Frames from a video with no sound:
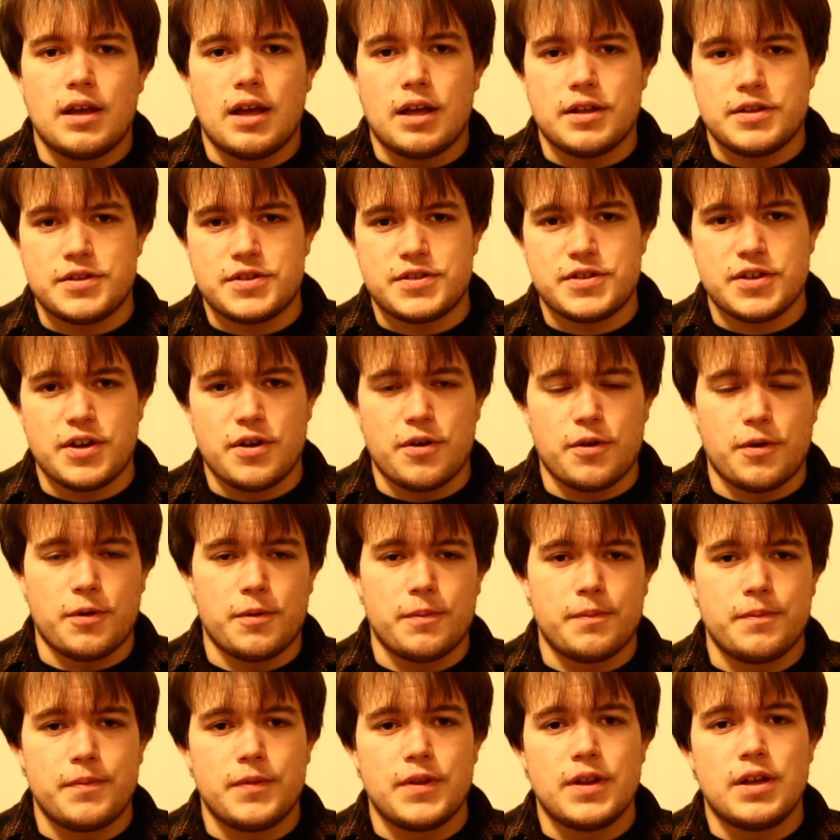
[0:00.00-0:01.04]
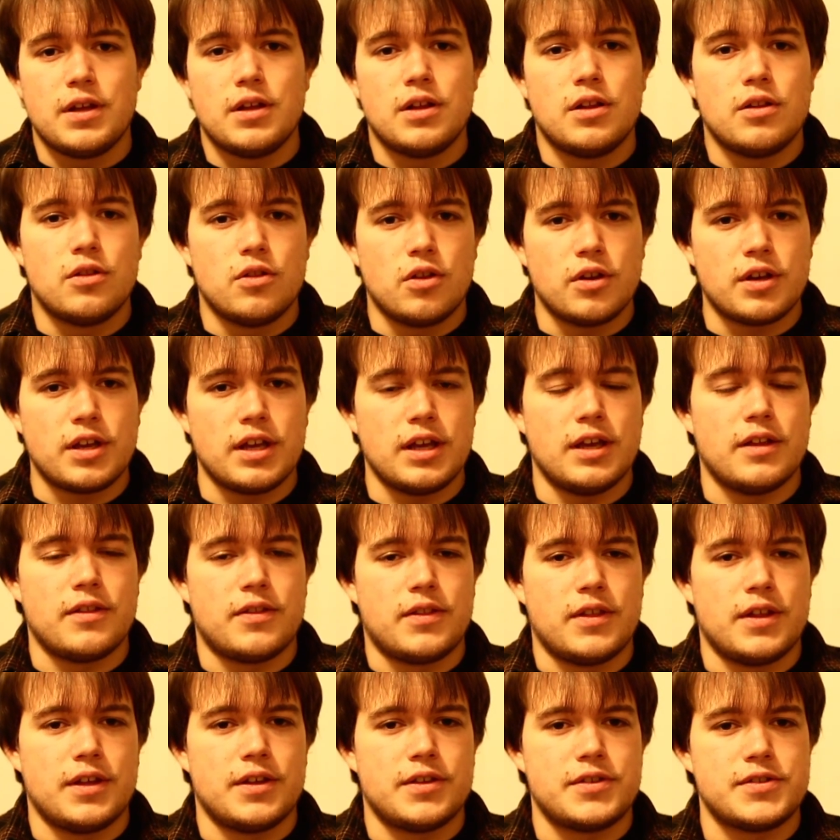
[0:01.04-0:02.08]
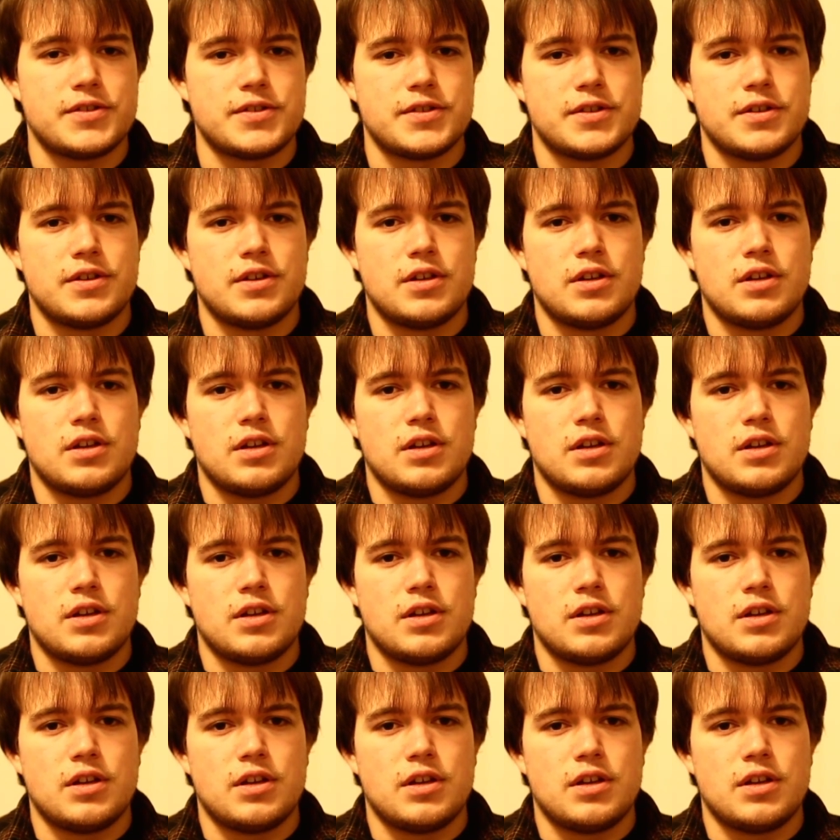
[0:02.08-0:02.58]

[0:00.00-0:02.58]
And so, looking at this,